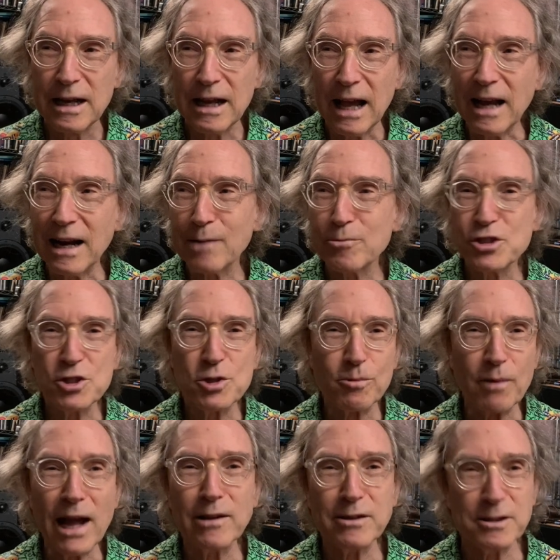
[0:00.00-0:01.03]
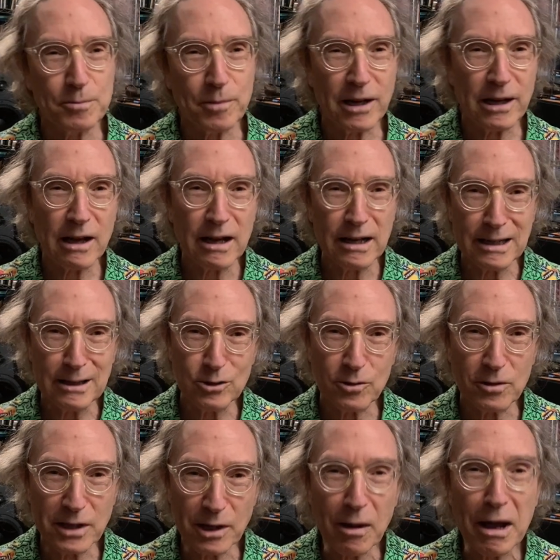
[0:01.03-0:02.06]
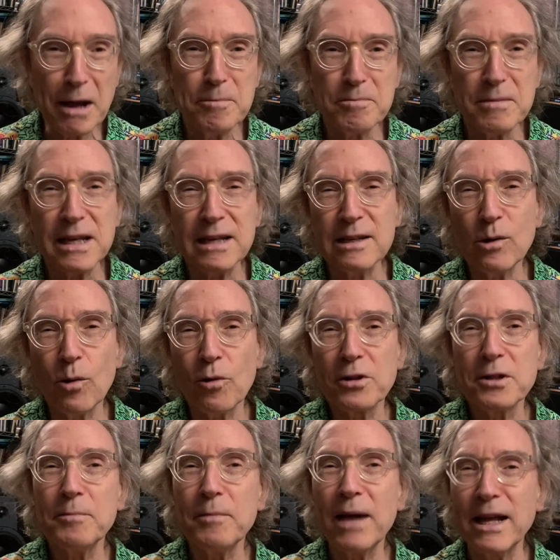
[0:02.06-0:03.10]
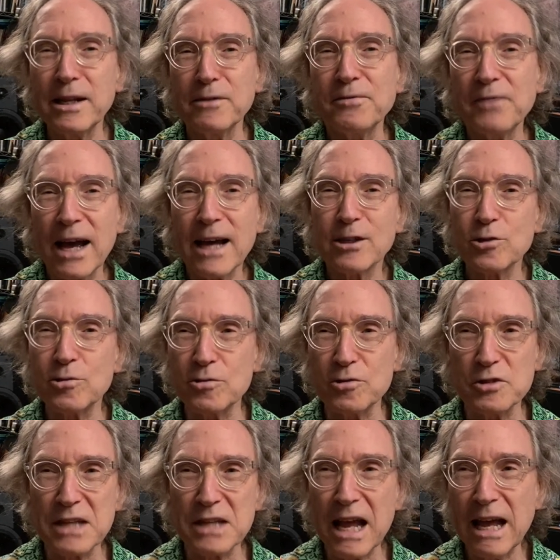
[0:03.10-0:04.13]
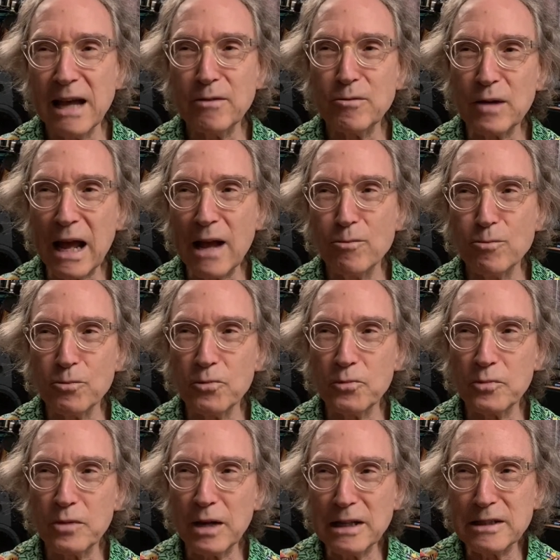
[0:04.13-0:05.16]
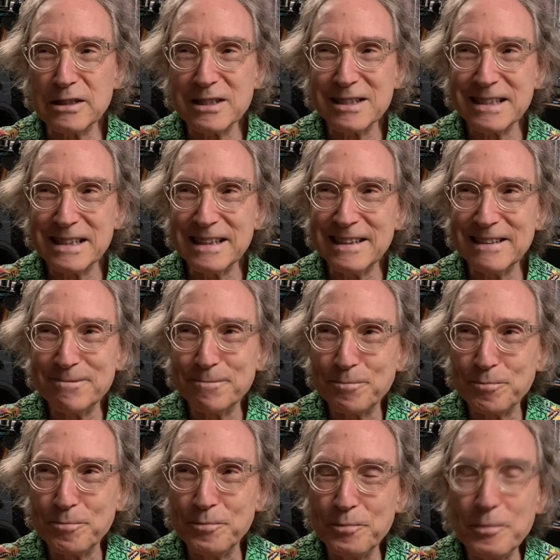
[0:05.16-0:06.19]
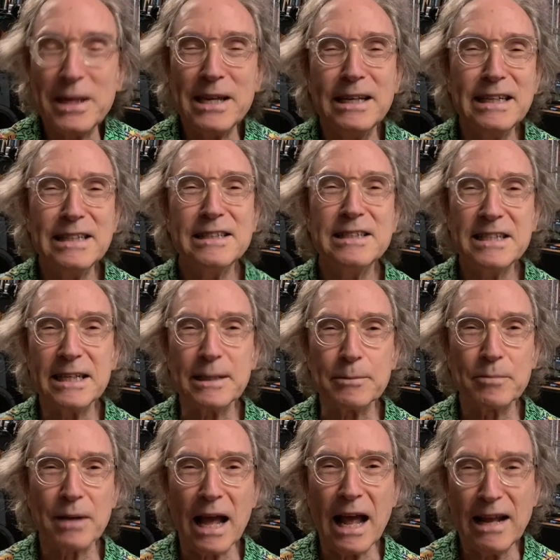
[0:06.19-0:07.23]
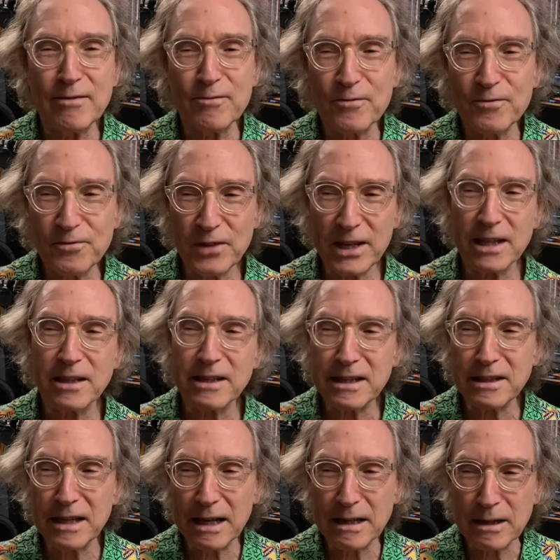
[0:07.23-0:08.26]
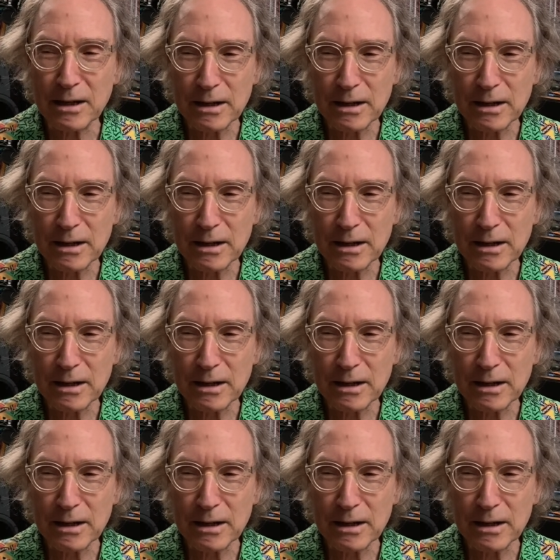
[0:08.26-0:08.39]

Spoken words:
and I was surrounded by high-end audio and meeting all the manufacturers and just being in deep and feeling that